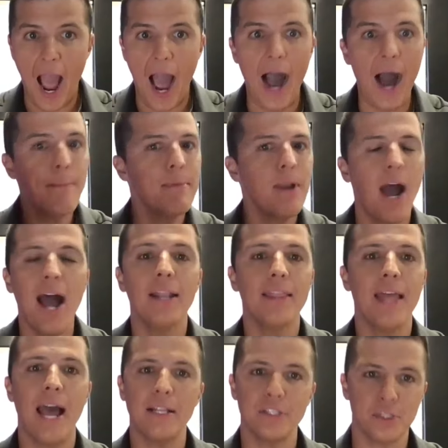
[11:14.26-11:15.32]
I'm not
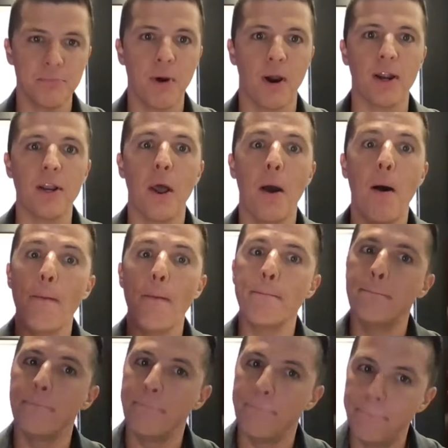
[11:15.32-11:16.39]
that smart,
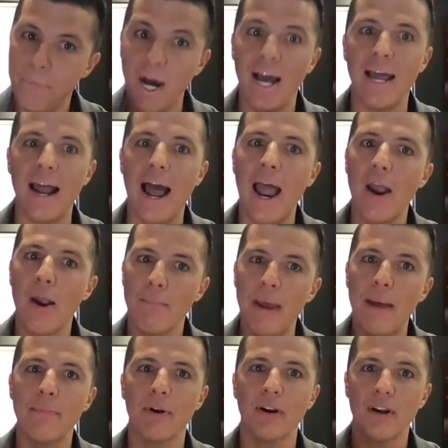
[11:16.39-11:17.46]
but I
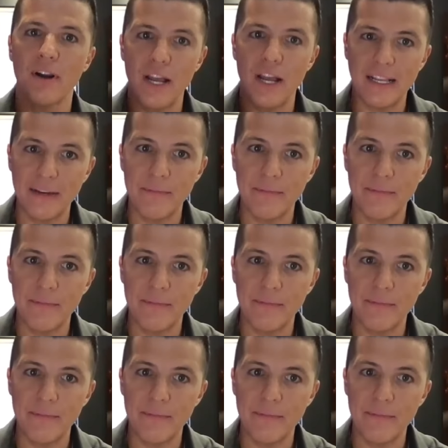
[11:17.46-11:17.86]
remember